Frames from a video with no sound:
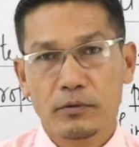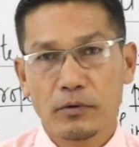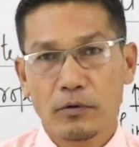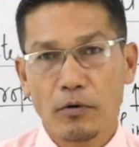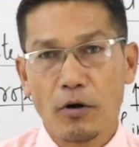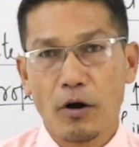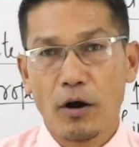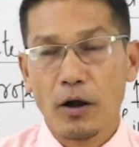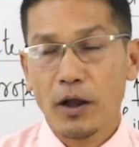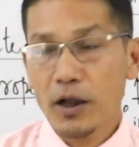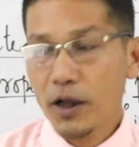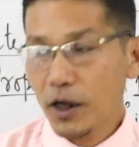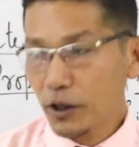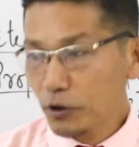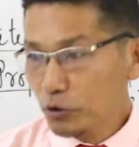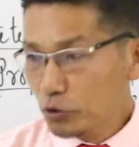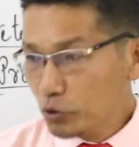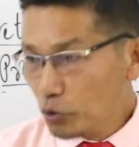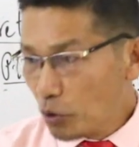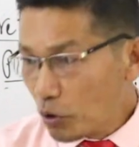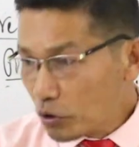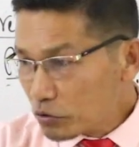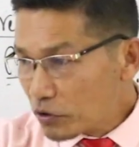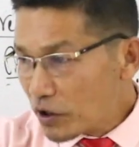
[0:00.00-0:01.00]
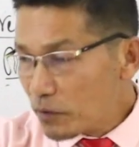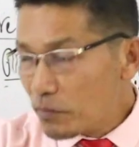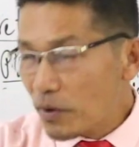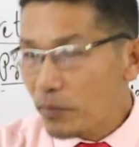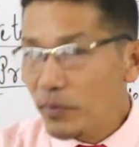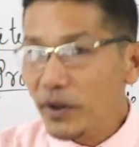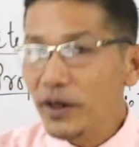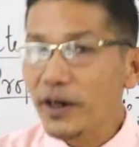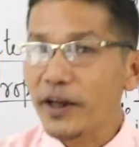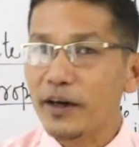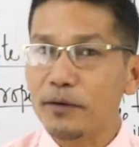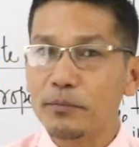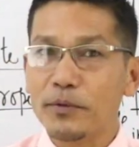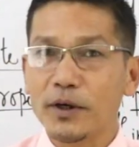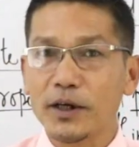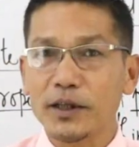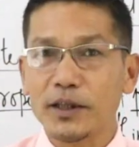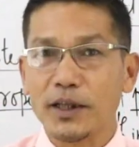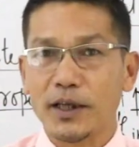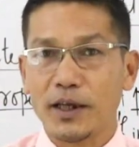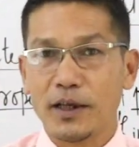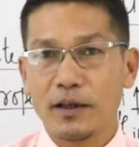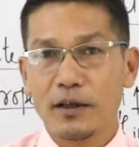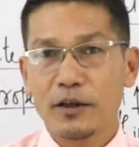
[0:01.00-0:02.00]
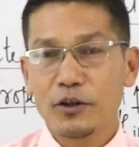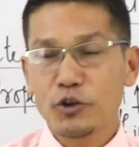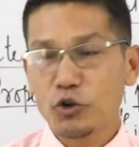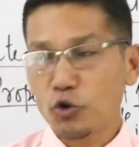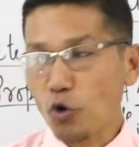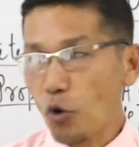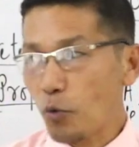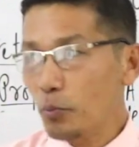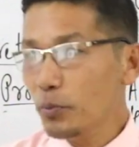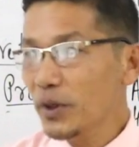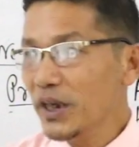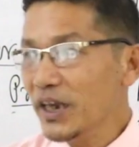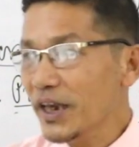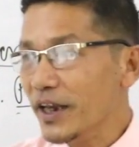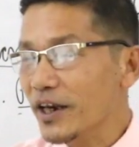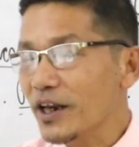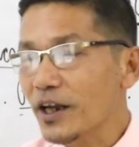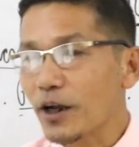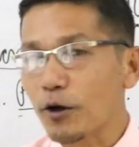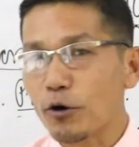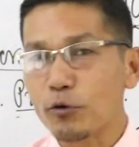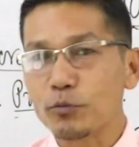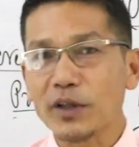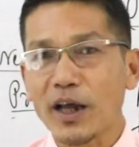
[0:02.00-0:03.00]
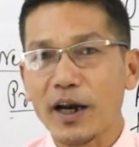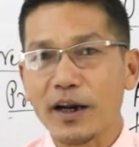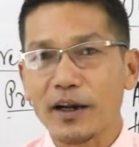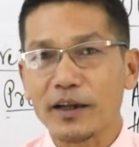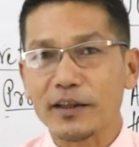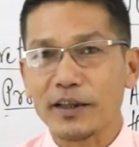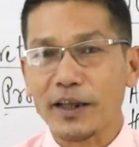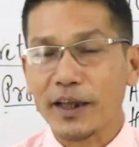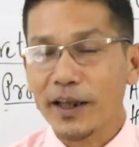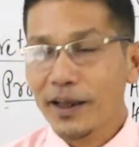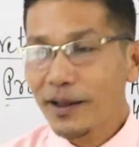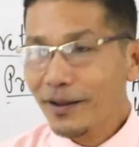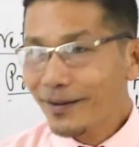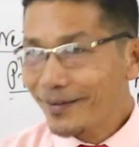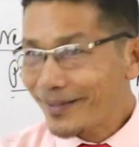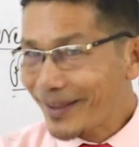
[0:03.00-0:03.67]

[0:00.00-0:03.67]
The dog to maming le magadi. Tommy and a karum taragadi.